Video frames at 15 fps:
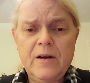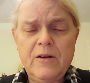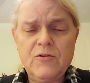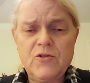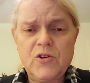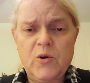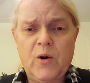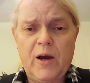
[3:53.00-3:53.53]

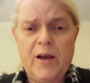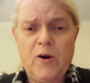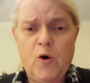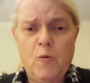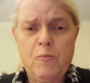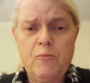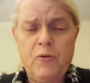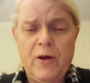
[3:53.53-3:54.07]
And so I
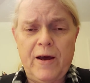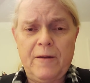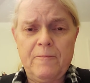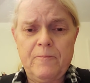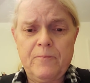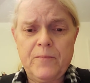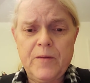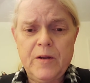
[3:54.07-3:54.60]
hope that
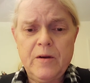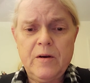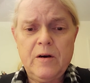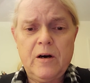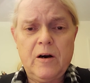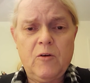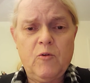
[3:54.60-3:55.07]
uh,